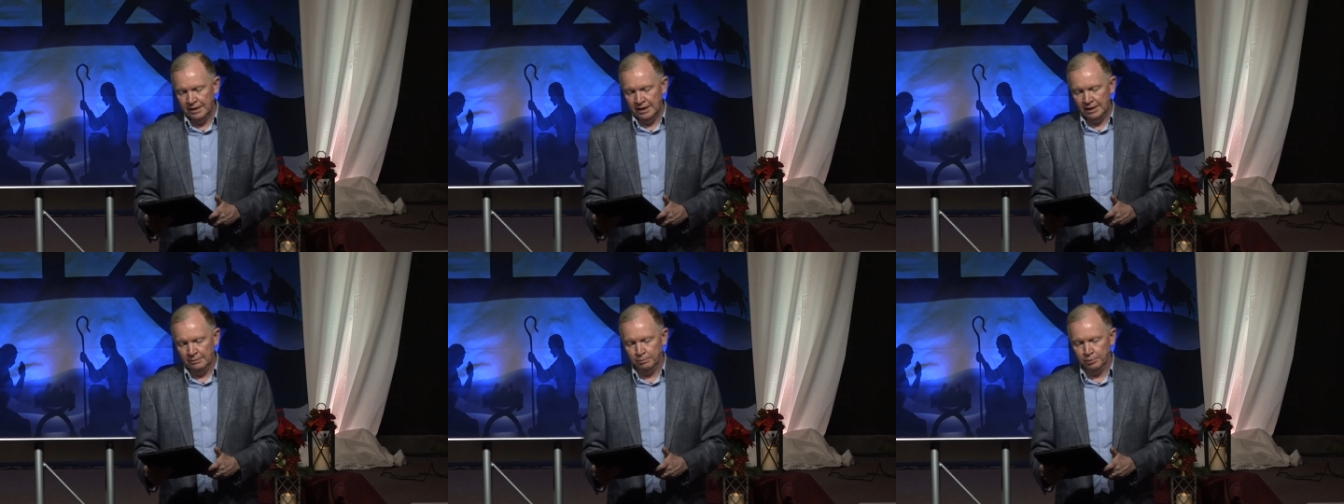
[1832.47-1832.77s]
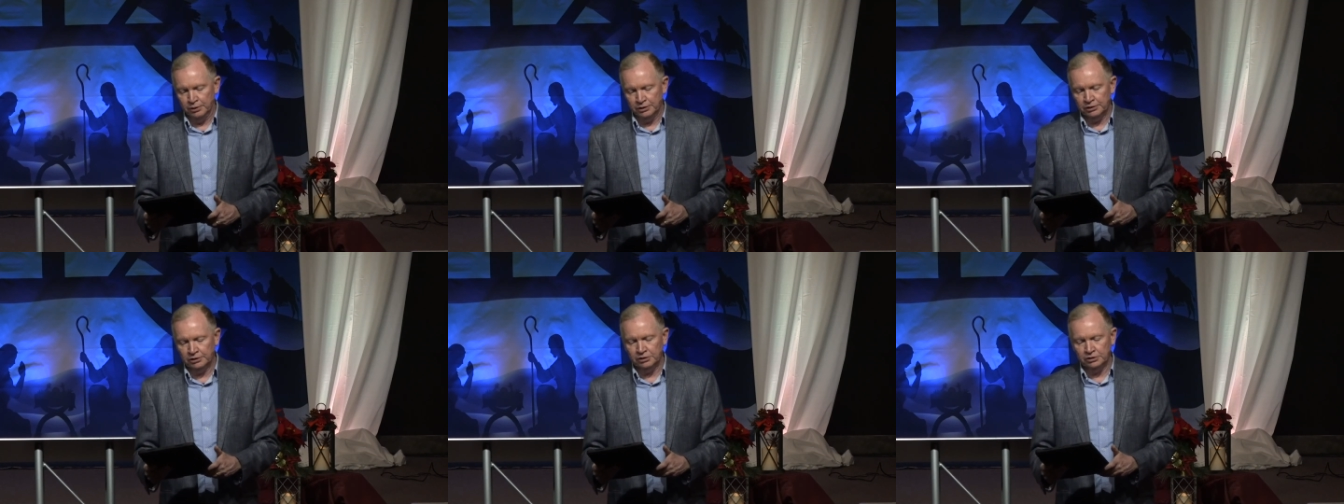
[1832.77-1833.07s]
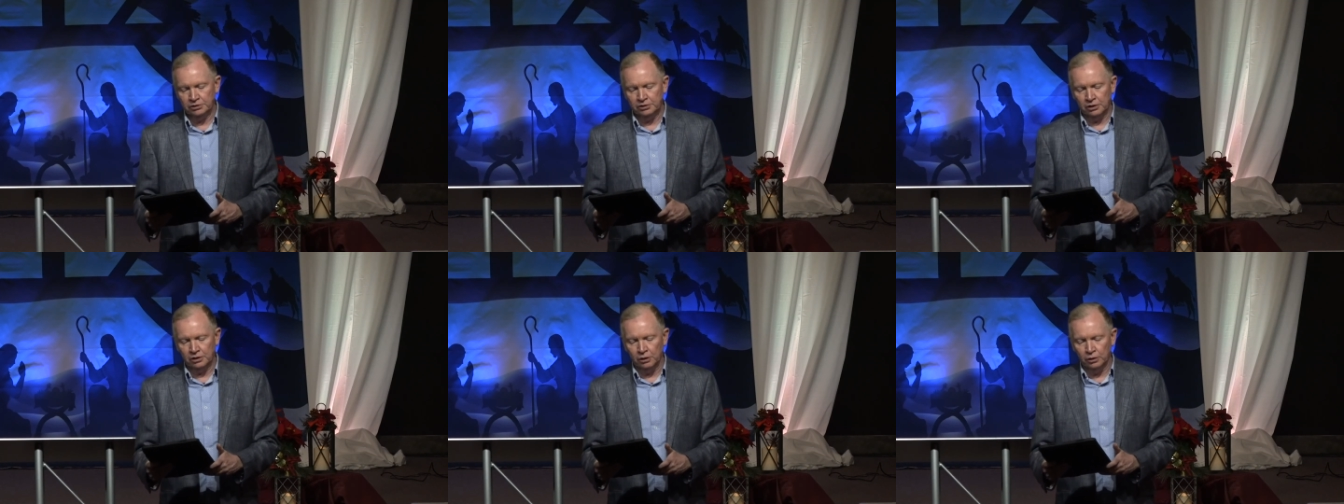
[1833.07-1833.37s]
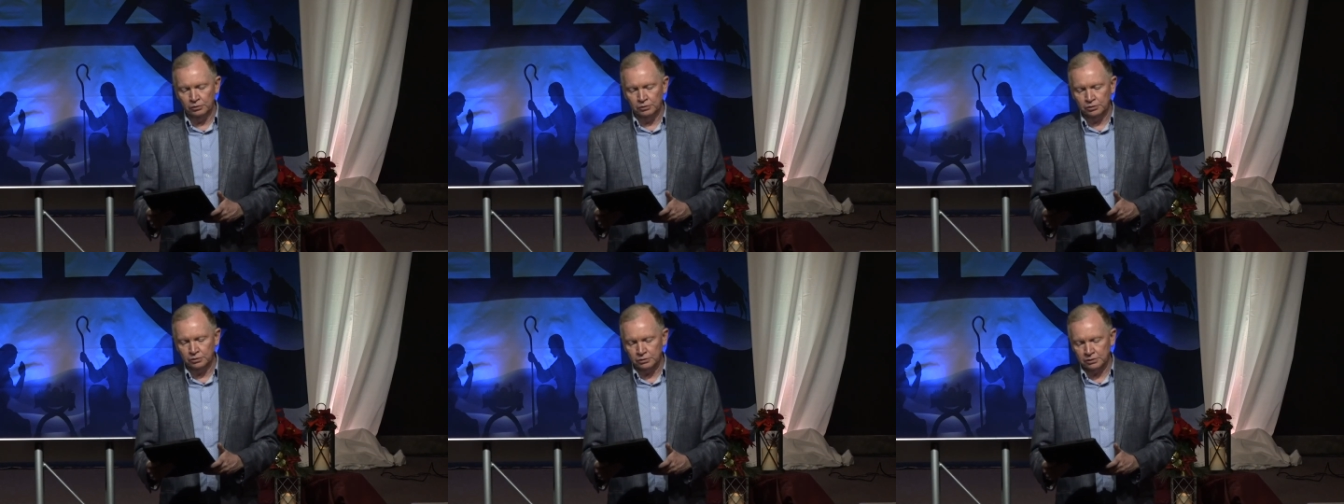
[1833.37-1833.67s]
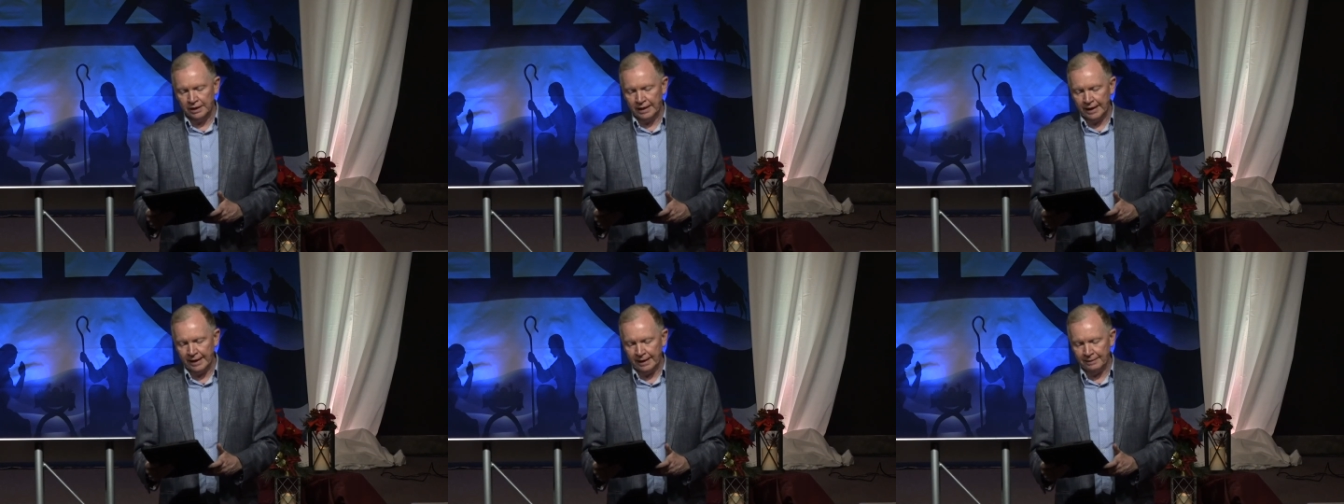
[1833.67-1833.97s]
It bridges the culture
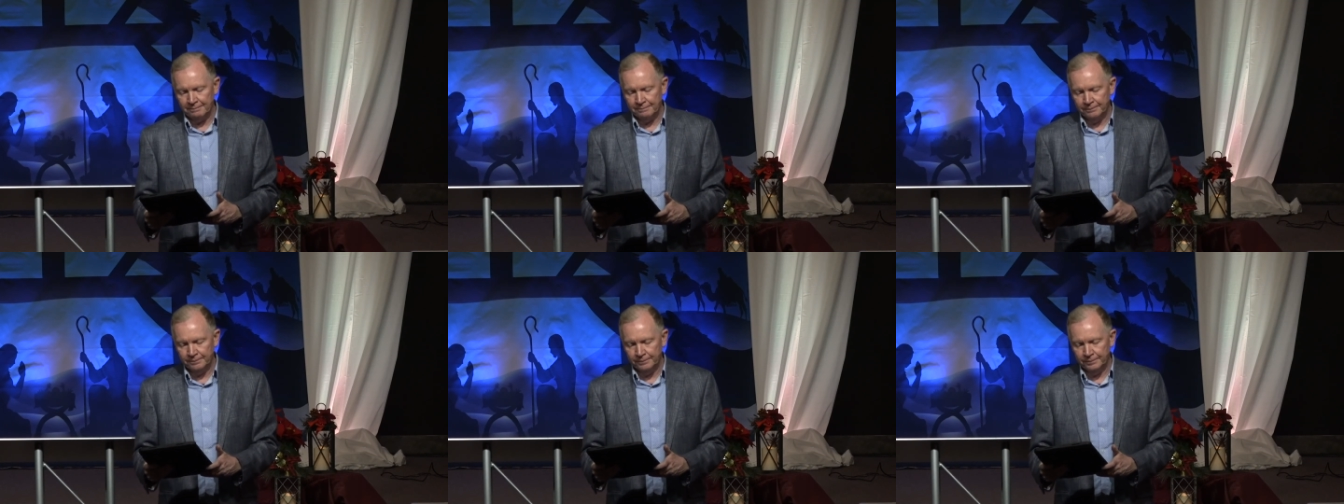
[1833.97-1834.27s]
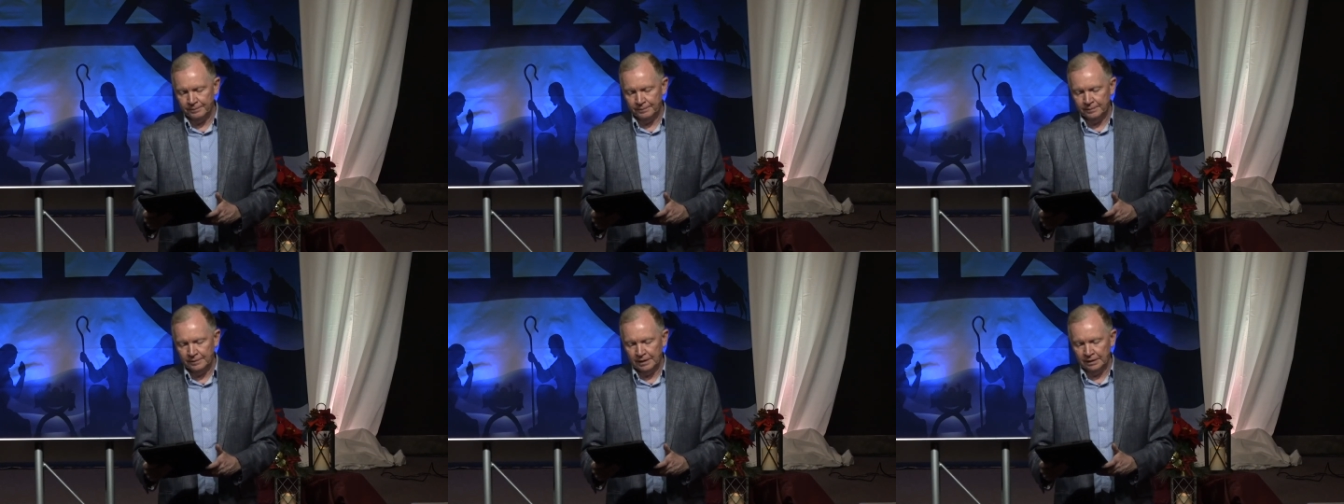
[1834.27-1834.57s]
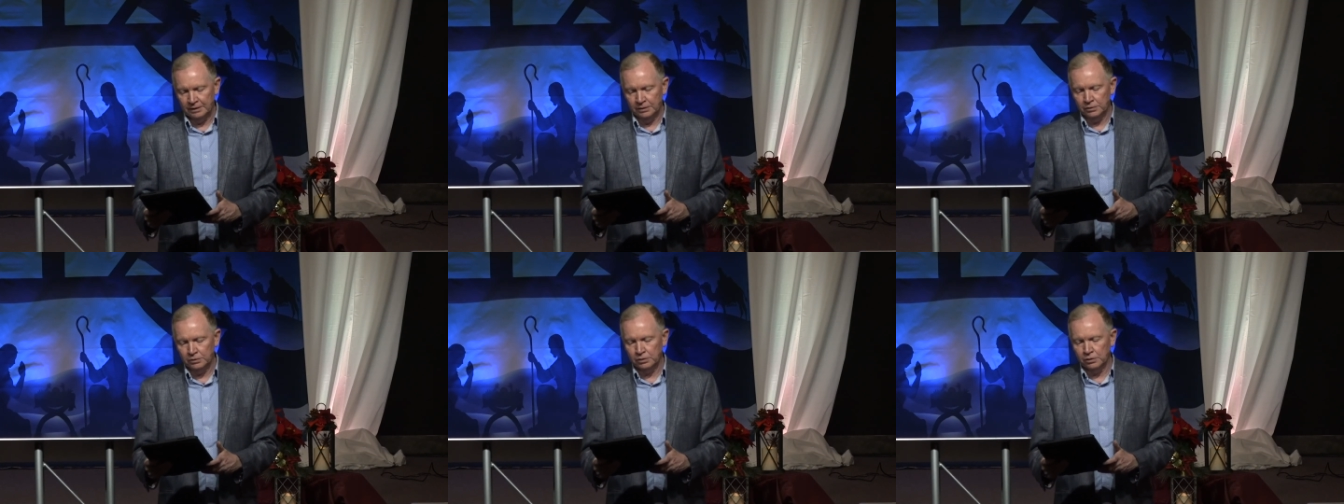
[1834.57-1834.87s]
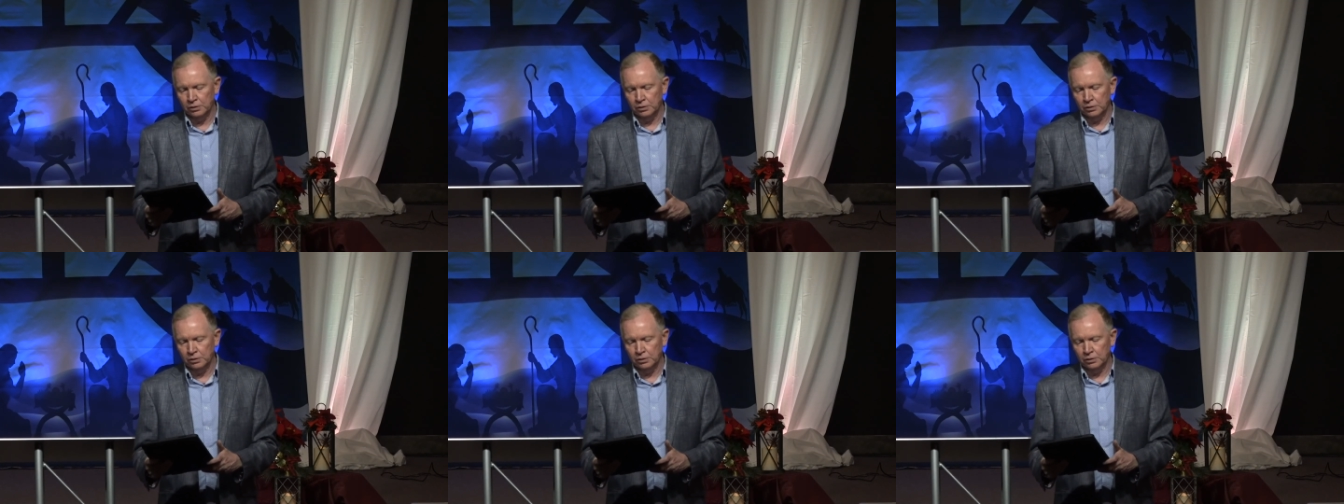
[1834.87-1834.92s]
gap. A little